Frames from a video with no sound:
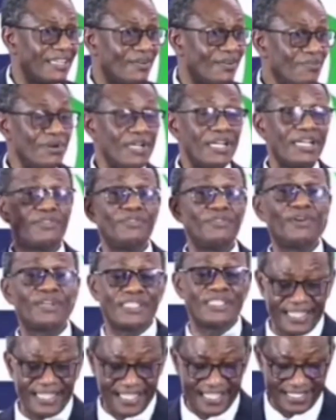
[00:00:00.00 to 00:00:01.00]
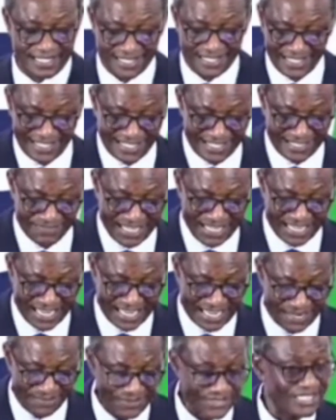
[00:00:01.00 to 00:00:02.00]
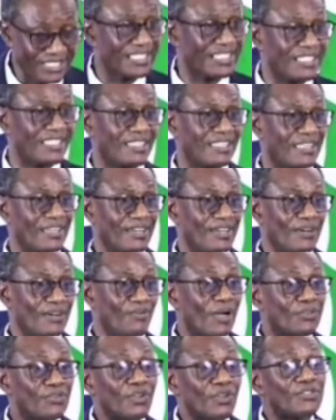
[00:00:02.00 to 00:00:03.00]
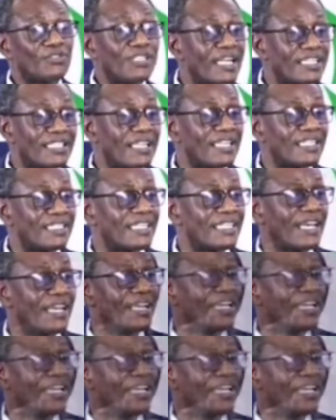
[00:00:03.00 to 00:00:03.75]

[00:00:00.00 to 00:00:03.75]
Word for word: we those days, men can were taught to the sense that